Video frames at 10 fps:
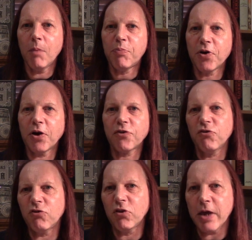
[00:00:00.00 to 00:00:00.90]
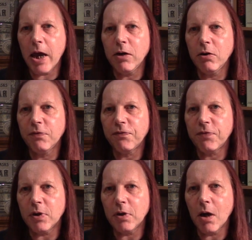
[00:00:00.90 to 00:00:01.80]
production to the end of
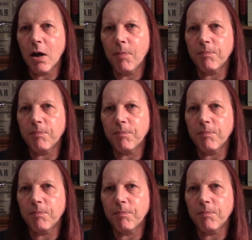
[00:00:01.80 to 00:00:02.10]
the